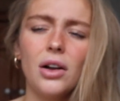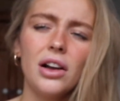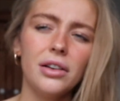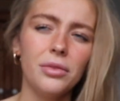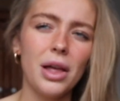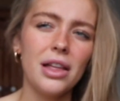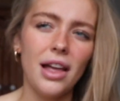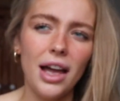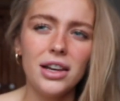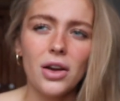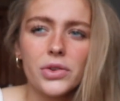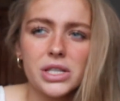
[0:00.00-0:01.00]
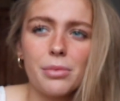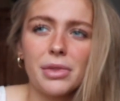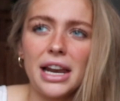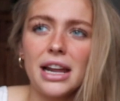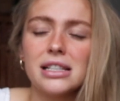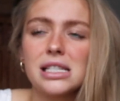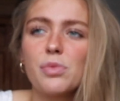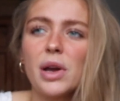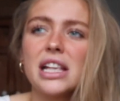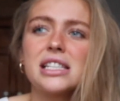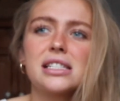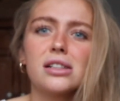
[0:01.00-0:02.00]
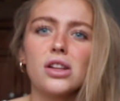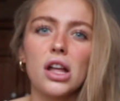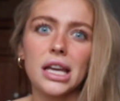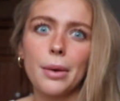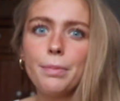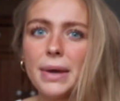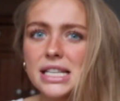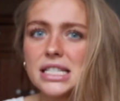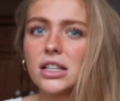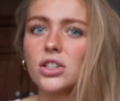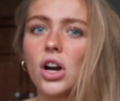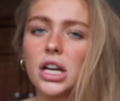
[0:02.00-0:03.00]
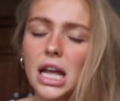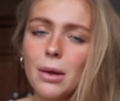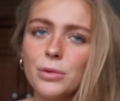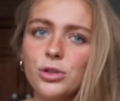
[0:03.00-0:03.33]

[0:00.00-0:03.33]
well, I know some Lennons, but it's still not like a basic dog name.